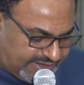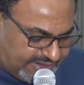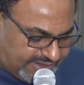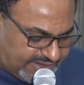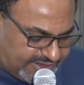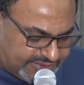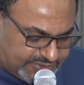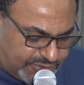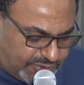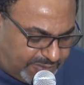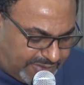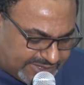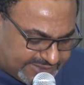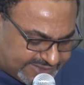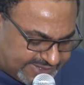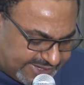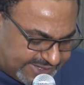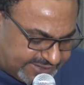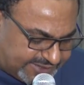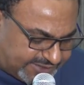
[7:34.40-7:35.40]
Let's talk about
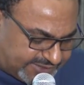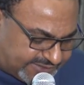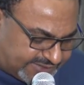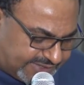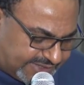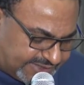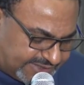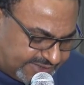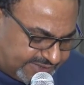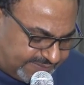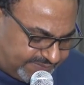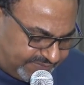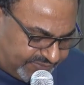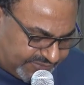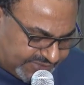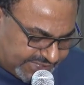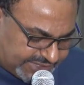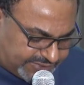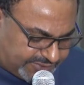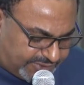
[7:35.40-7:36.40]
sectors that
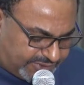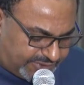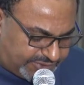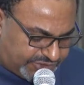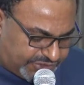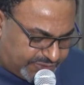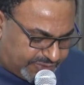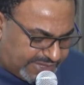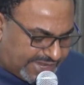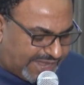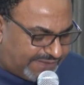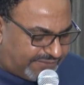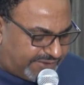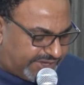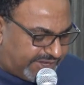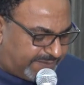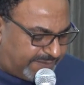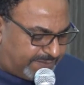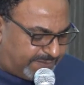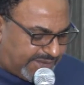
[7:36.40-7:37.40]
technology will have
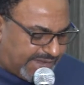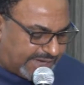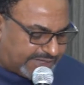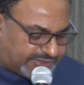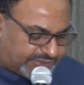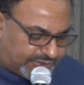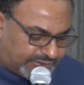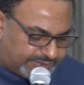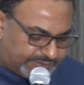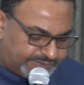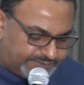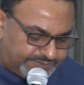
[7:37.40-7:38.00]
an impact on.